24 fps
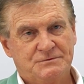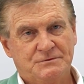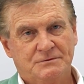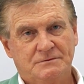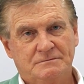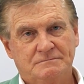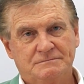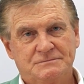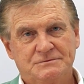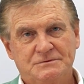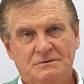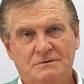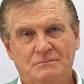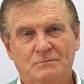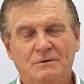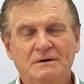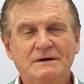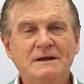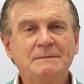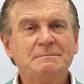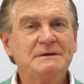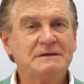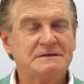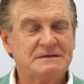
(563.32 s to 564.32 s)
Yeah, sure, sure. Well,
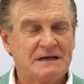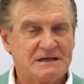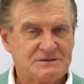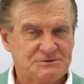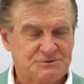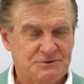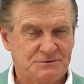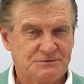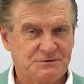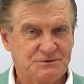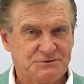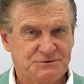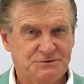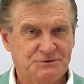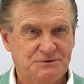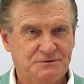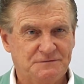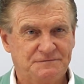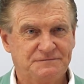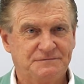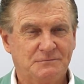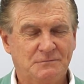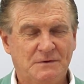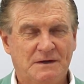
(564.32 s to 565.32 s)
let me touch on the
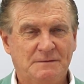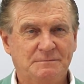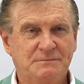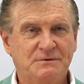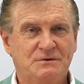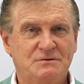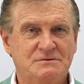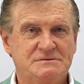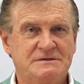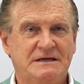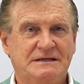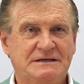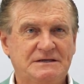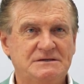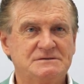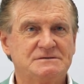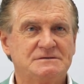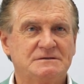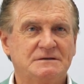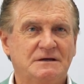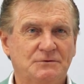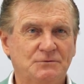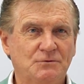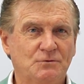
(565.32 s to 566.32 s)
turf one because that
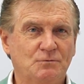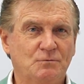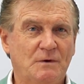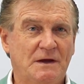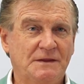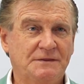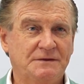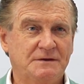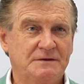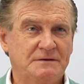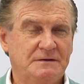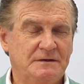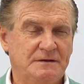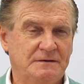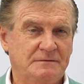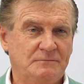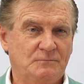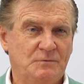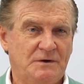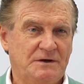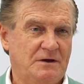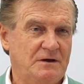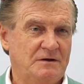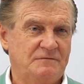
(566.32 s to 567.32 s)
is a good one that
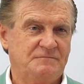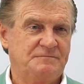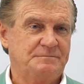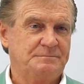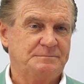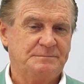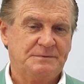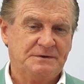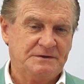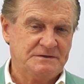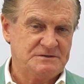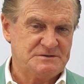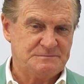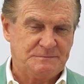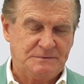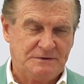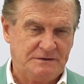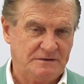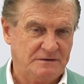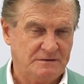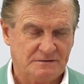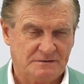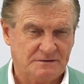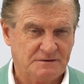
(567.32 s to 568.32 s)
when I've been
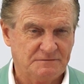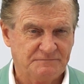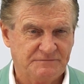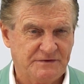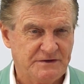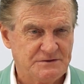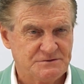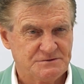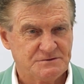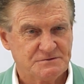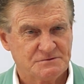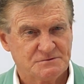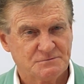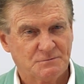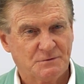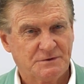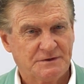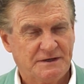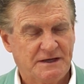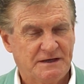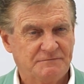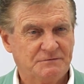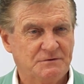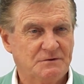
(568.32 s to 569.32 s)
speaking at conventions or
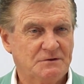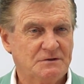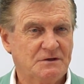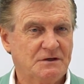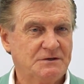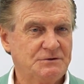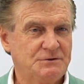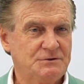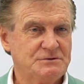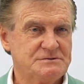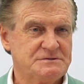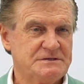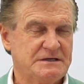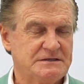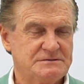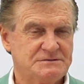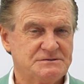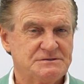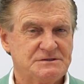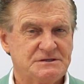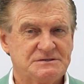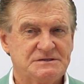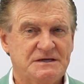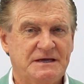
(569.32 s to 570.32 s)
what have you, and I use that as
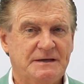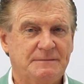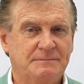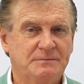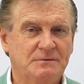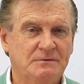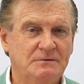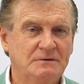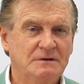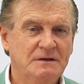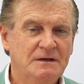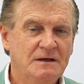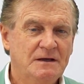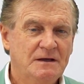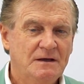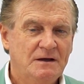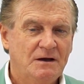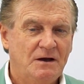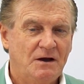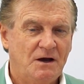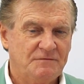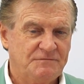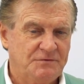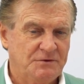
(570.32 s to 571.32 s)
an example,
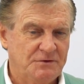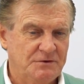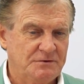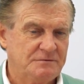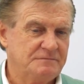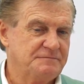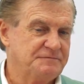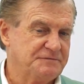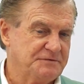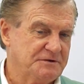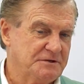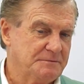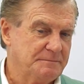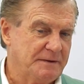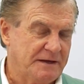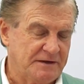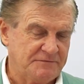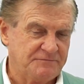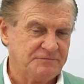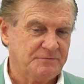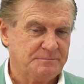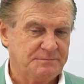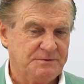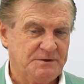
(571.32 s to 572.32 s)
I've heard
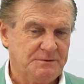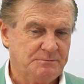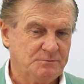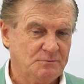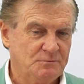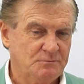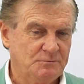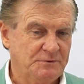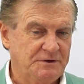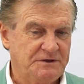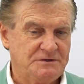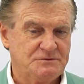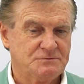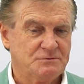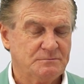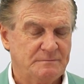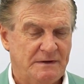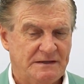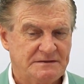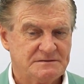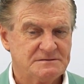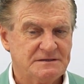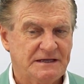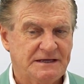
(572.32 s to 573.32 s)
feedback from people weeks or
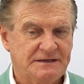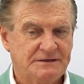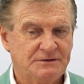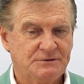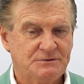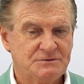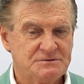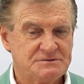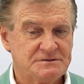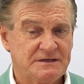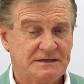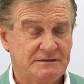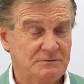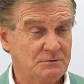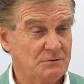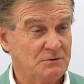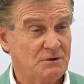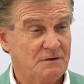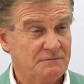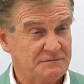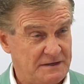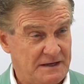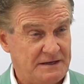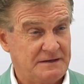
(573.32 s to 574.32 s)
months later who say, look,
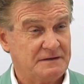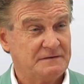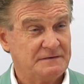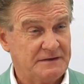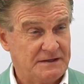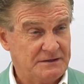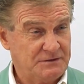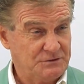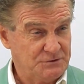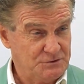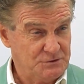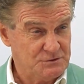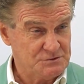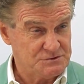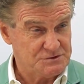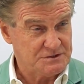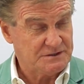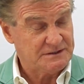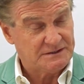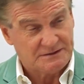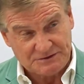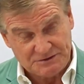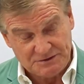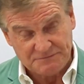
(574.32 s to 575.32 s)
I've taken that and used
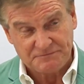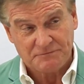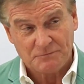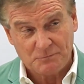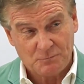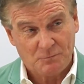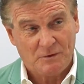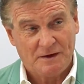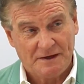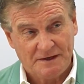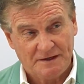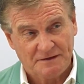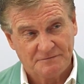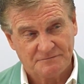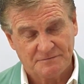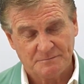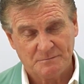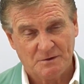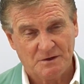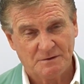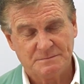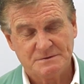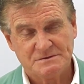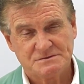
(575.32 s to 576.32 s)
it in a different way for
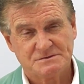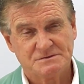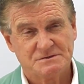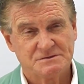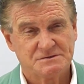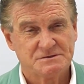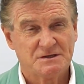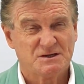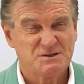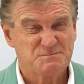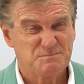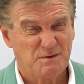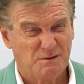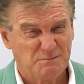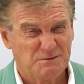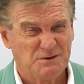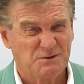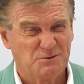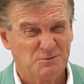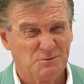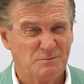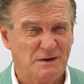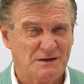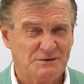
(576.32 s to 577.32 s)
my business. So it's probably
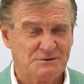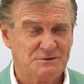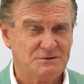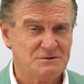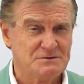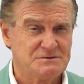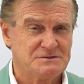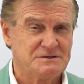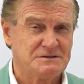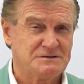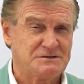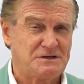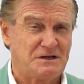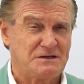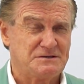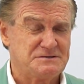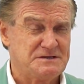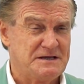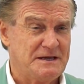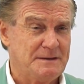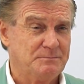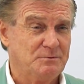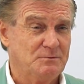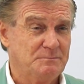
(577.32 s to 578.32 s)
a good one to use as an
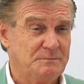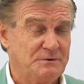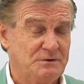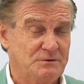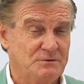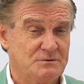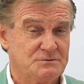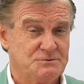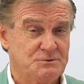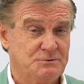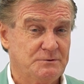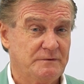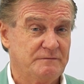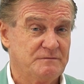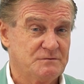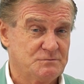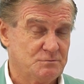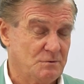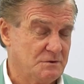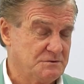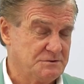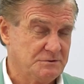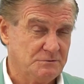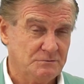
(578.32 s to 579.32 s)
example because whoever's
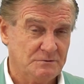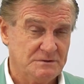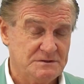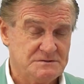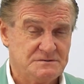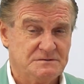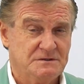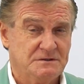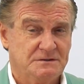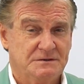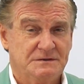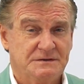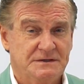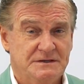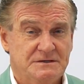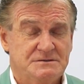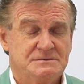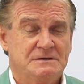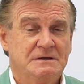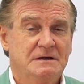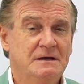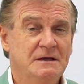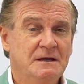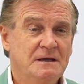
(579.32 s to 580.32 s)
watching or listening to
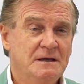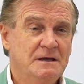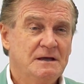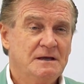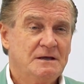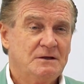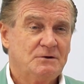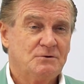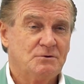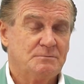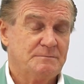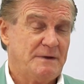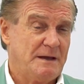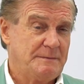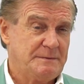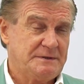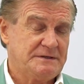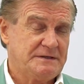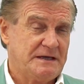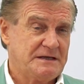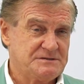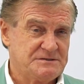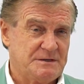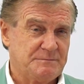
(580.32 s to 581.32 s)
this could maybe
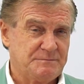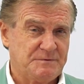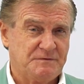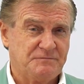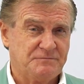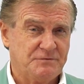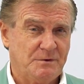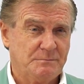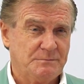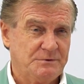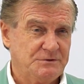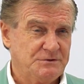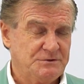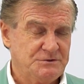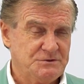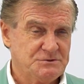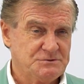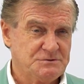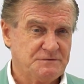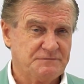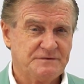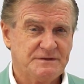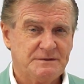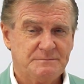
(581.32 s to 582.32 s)
take something from it and
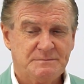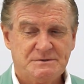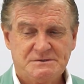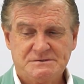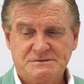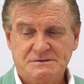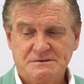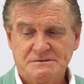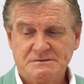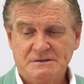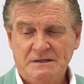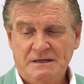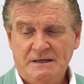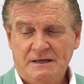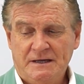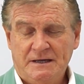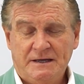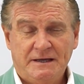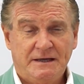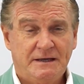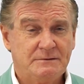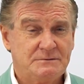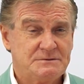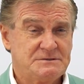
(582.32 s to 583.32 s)
use it for their business.
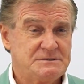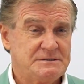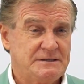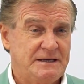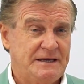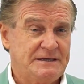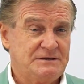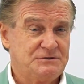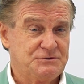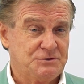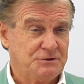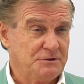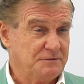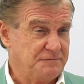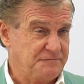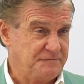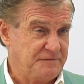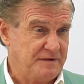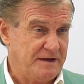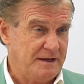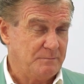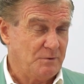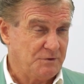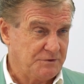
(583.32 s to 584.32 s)
It's a turf
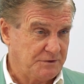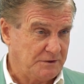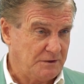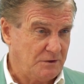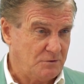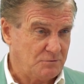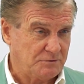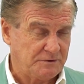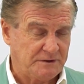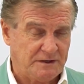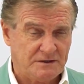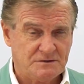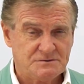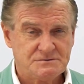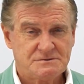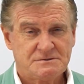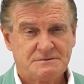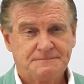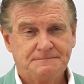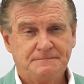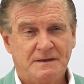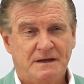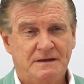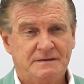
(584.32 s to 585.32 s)
farm on the Gold
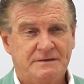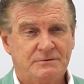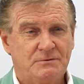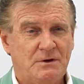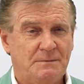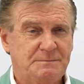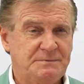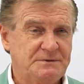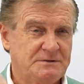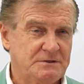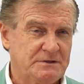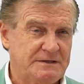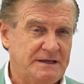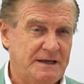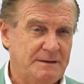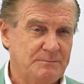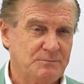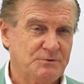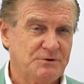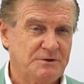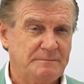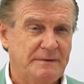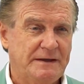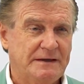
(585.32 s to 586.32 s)
Coast, and they're up in the
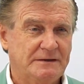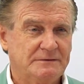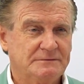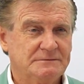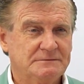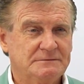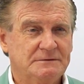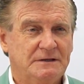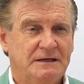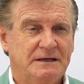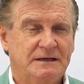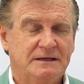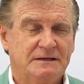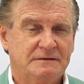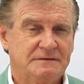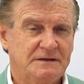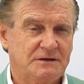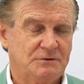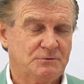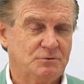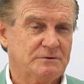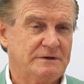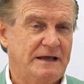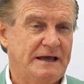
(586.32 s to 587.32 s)
Tamborine Mountain. Uh,
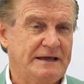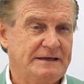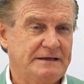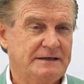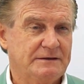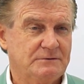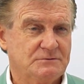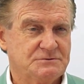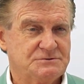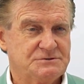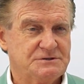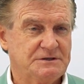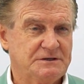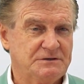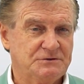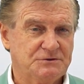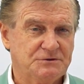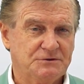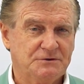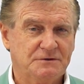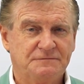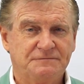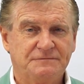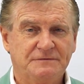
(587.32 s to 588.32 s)
they're called ALC
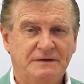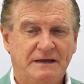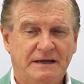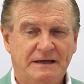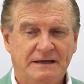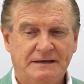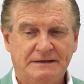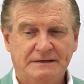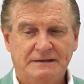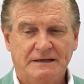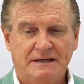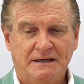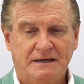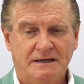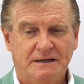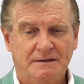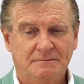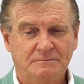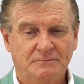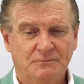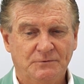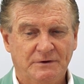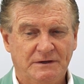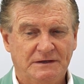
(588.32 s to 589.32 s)
Turf, and
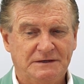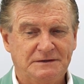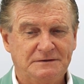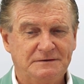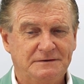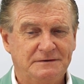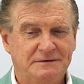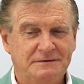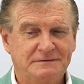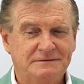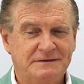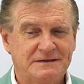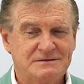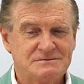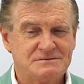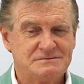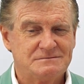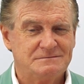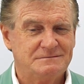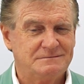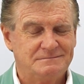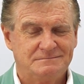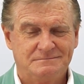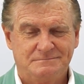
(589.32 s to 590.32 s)
um, really,
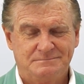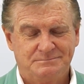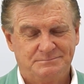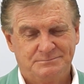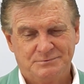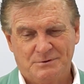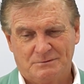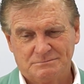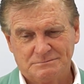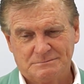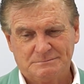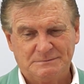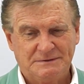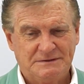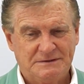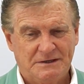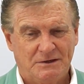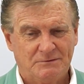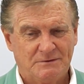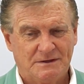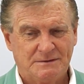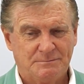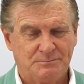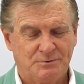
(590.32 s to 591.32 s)
there's probably
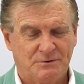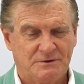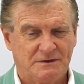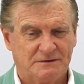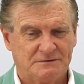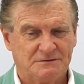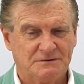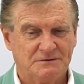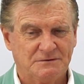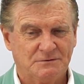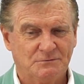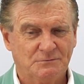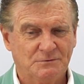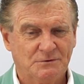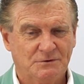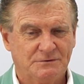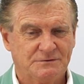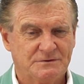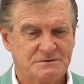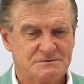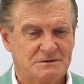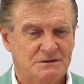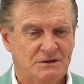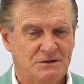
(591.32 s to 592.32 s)
no other product in the
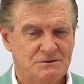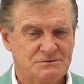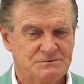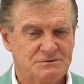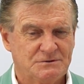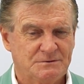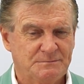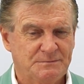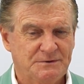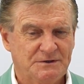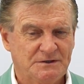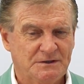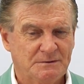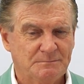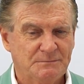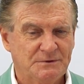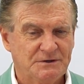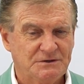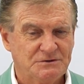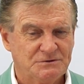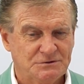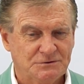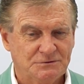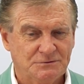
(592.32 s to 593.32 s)
world that's closer to being a
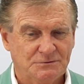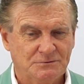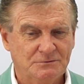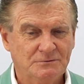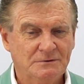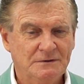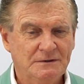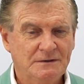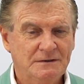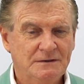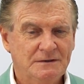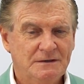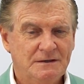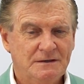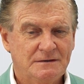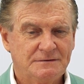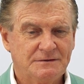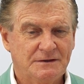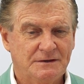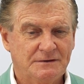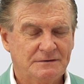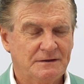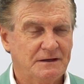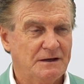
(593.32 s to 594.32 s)
Me Too
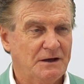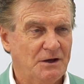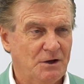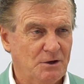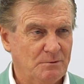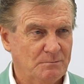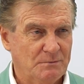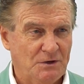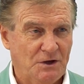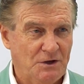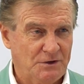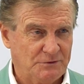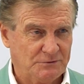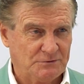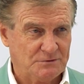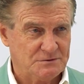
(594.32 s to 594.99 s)
than a home loan.